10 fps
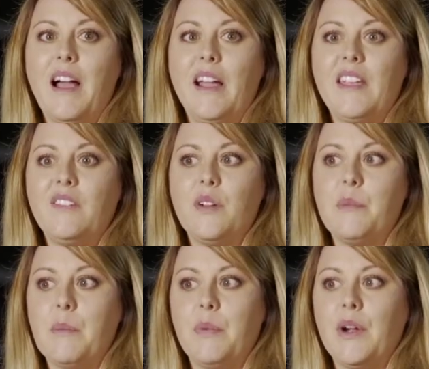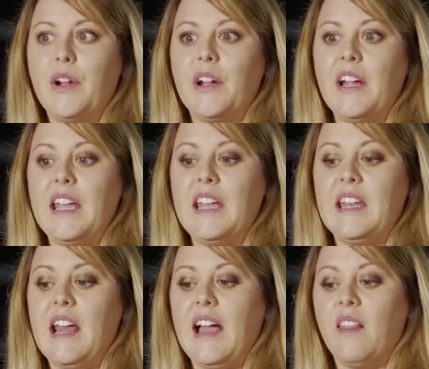I can remember
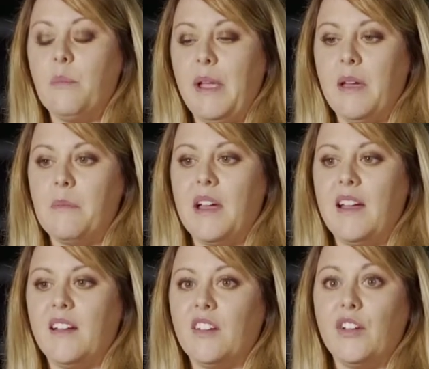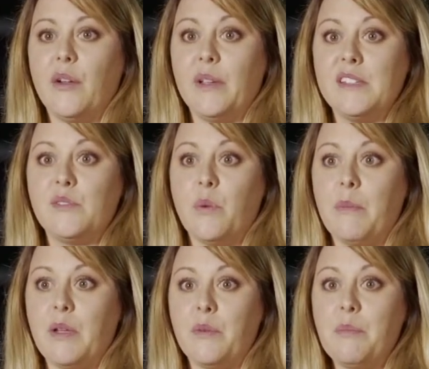in Alabama going
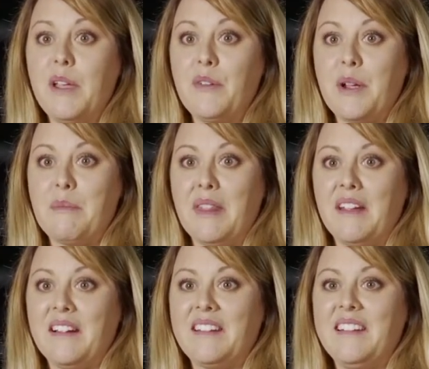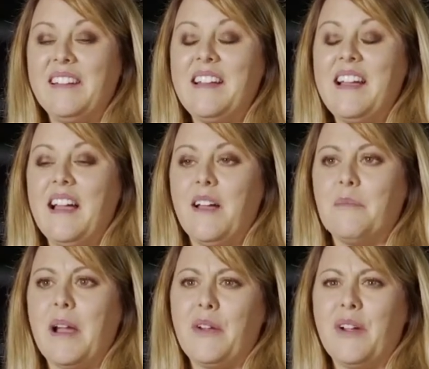swimming with my grandmother.
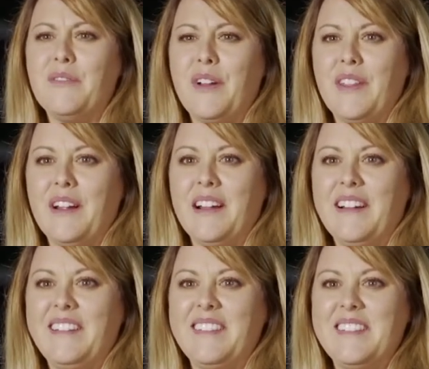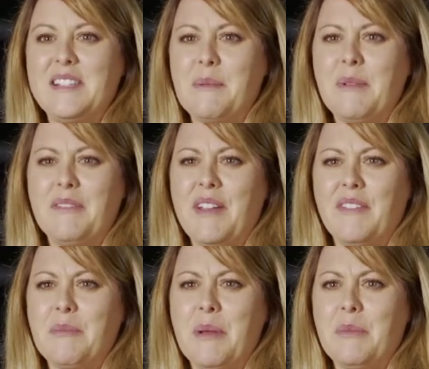My grandfather, some of my
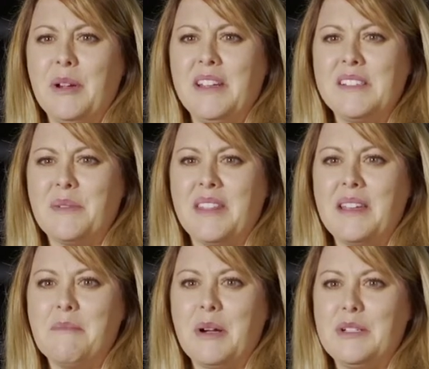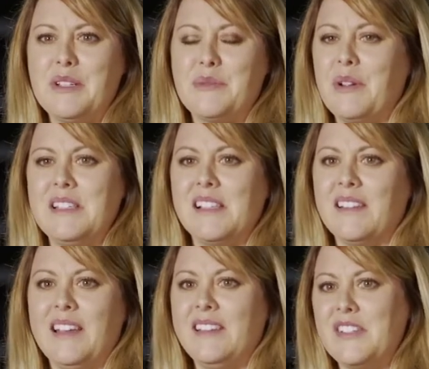favorite memories with him are just
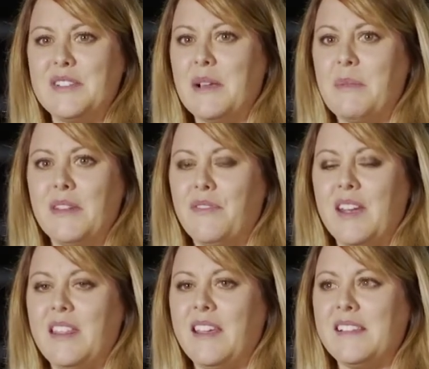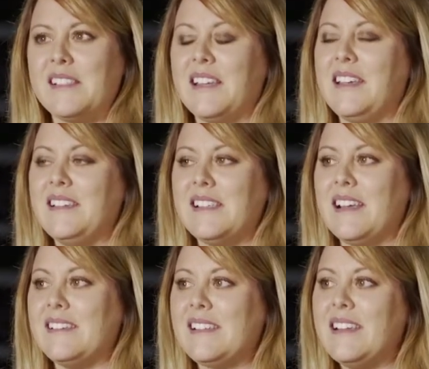recently, just some of the funny things that he
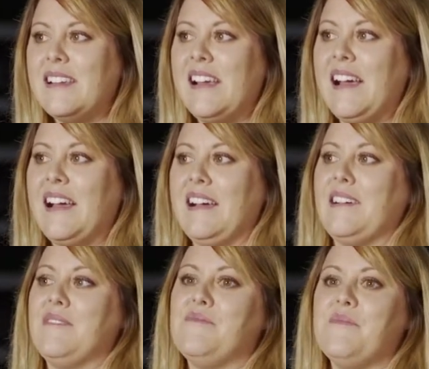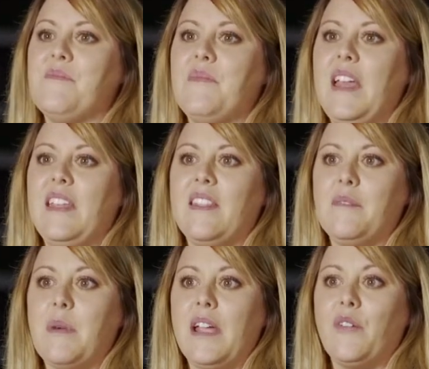says. And
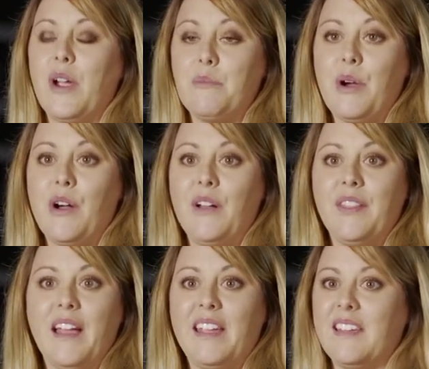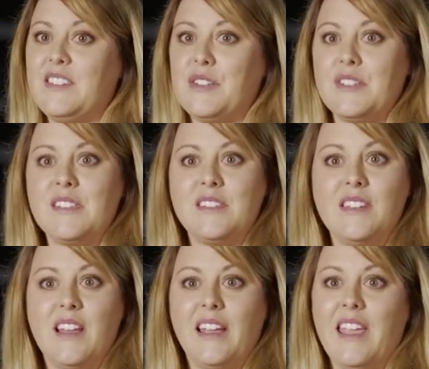then my grandpa, like just
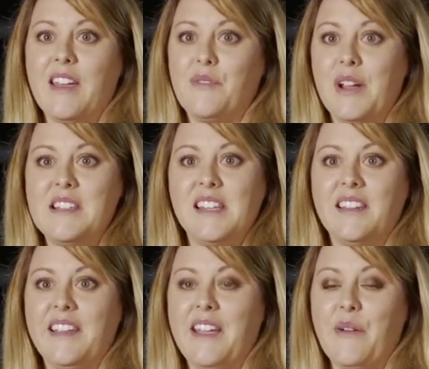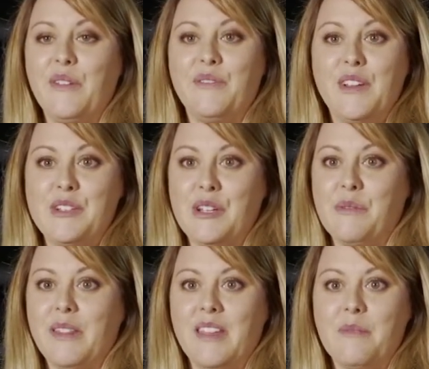again recently going fishing
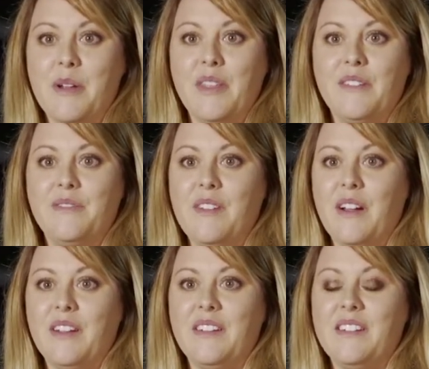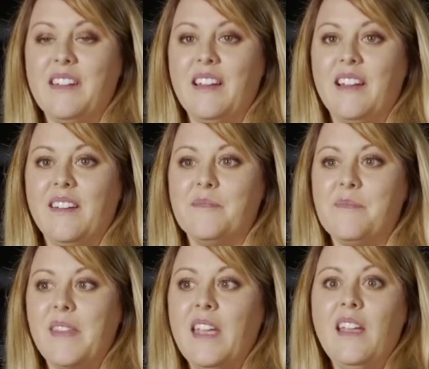with him on
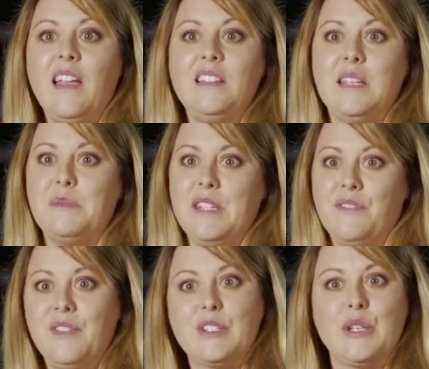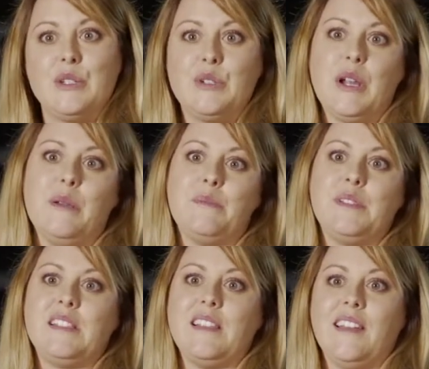deep sea fishing
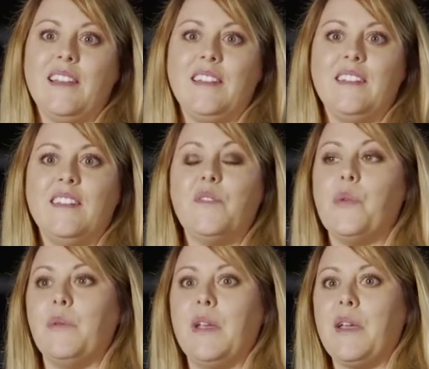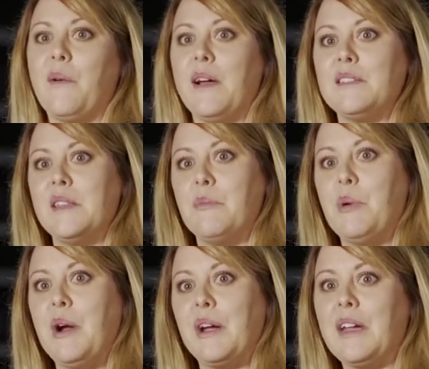trips, and when we go out to the
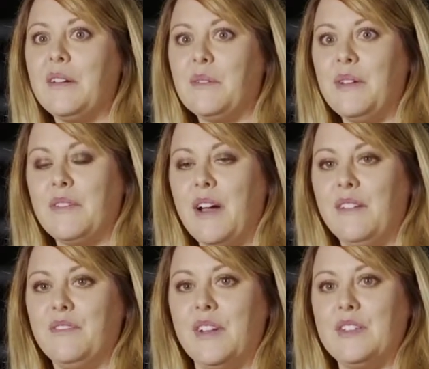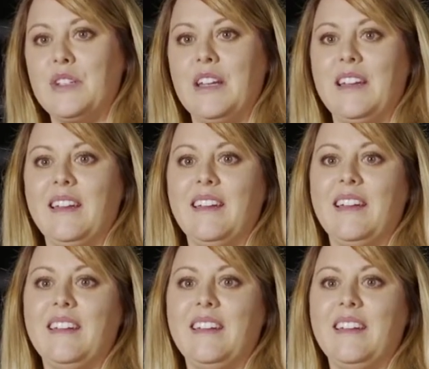park and we've gone fishing,